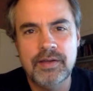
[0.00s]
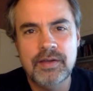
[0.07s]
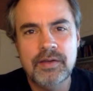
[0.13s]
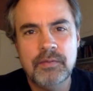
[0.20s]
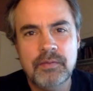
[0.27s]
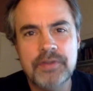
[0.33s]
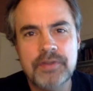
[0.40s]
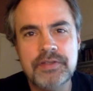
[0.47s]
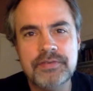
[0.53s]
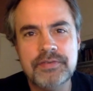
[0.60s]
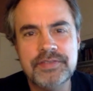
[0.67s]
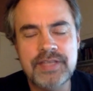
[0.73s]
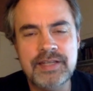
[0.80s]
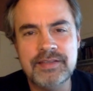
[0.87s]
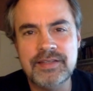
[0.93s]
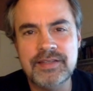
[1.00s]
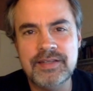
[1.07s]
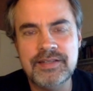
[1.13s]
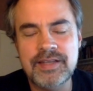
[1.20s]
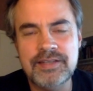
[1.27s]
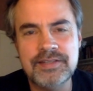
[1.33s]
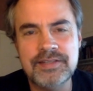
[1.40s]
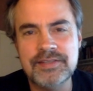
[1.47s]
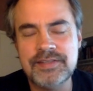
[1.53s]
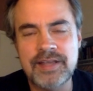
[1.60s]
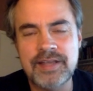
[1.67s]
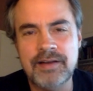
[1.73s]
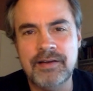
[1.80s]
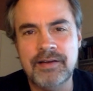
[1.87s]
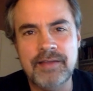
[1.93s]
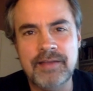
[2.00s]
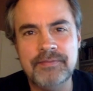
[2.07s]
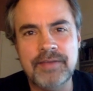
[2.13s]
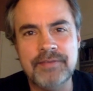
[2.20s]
what you've seen at the detention center.